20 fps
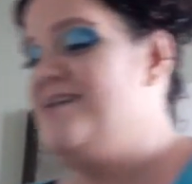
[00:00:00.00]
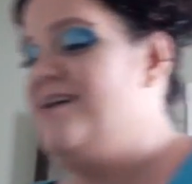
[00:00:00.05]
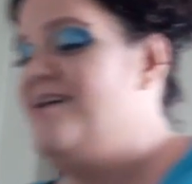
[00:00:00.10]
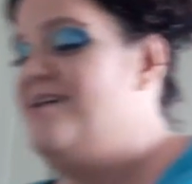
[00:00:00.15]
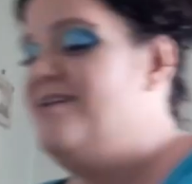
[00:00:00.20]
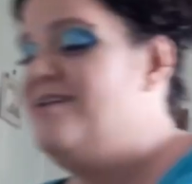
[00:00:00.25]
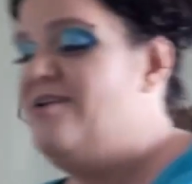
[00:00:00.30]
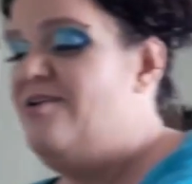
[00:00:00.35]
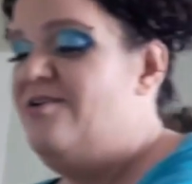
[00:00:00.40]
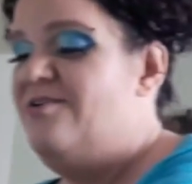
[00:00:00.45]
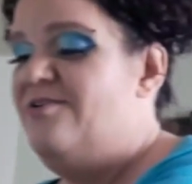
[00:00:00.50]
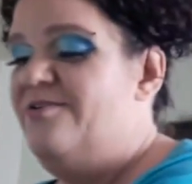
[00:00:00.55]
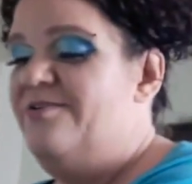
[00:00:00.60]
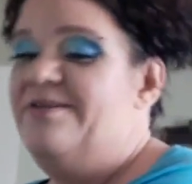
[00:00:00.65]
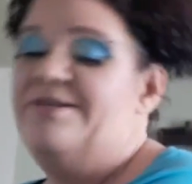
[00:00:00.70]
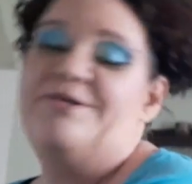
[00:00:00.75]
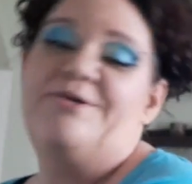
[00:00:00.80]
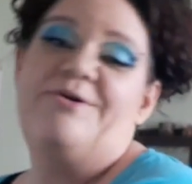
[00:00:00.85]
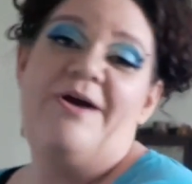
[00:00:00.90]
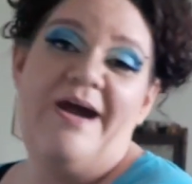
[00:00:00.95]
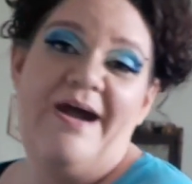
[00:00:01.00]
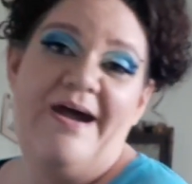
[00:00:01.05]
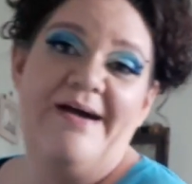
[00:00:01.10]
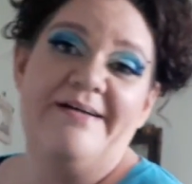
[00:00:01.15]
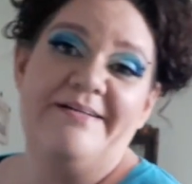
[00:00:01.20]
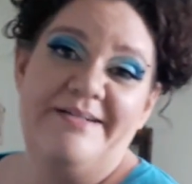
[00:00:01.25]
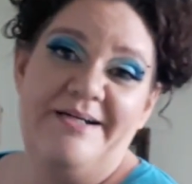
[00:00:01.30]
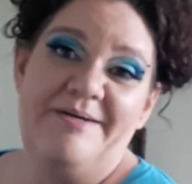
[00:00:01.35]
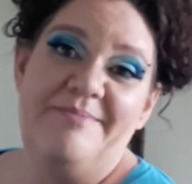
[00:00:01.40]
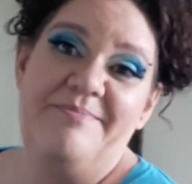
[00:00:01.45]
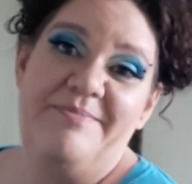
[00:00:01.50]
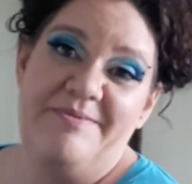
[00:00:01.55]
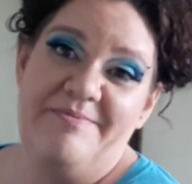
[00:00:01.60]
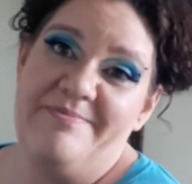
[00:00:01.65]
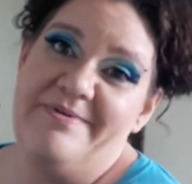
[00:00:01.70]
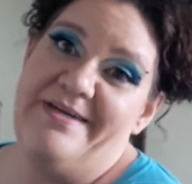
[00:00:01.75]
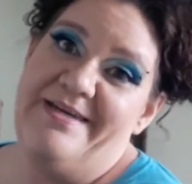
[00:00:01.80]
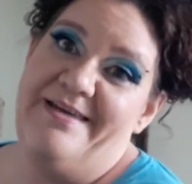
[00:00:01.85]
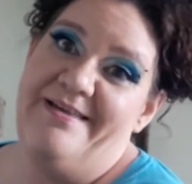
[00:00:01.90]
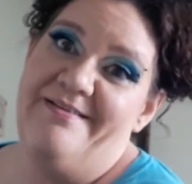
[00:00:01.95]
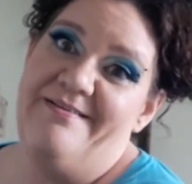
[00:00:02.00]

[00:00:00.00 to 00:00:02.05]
aren't all they're cracked up to be.